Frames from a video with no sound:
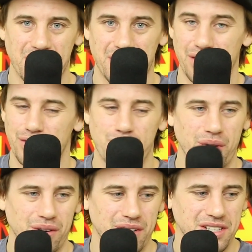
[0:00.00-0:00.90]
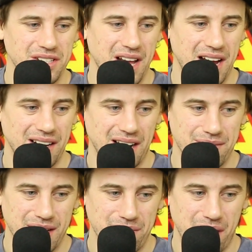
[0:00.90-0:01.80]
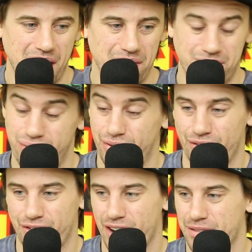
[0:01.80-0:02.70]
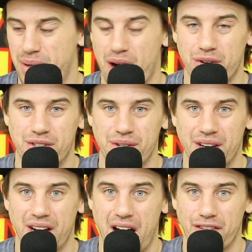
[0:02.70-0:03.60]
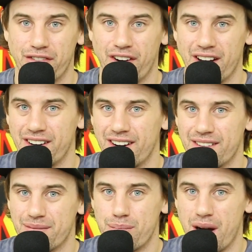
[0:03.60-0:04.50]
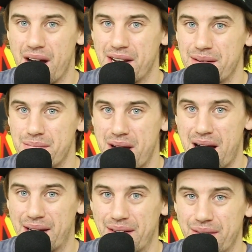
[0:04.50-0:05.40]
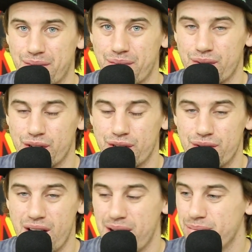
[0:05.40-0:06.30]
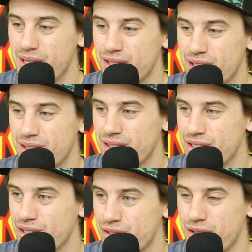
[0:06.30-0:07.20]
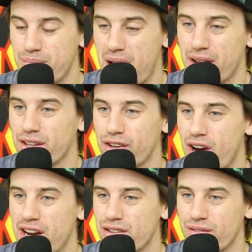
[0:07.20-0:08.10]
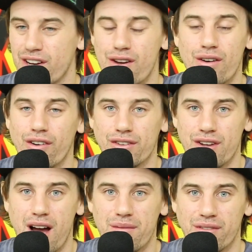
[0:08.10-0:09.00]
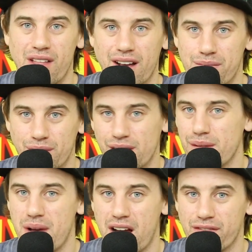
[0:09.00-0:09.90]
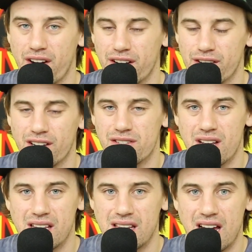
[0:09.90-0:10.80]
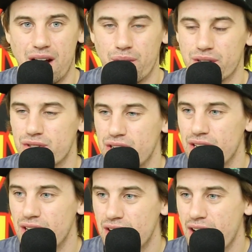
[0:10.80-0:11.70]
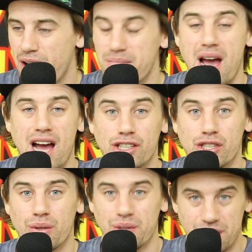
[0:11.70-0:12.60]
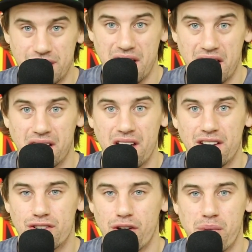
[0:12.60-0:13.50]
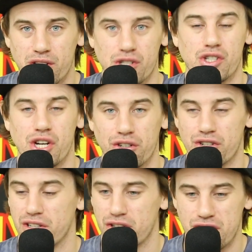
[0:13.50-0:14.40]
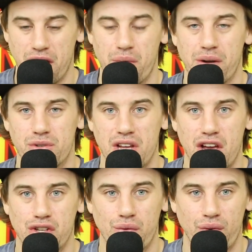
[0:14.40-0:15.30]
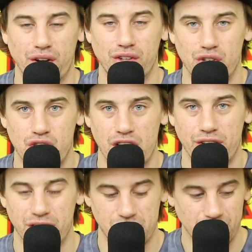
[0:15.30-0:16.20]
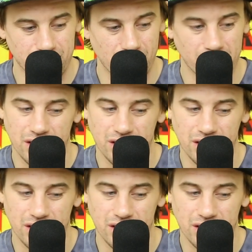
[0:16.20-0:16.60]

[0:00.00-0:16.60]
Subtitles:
if you want to risk that, I mean, fuck, power to you. Have fun. But man, could that be just the greatest video of all time if that completely backfired? Not saying that I want to see a man show his dick to a bunch of children. That's not what I'm saying, you fucking degenerates. That's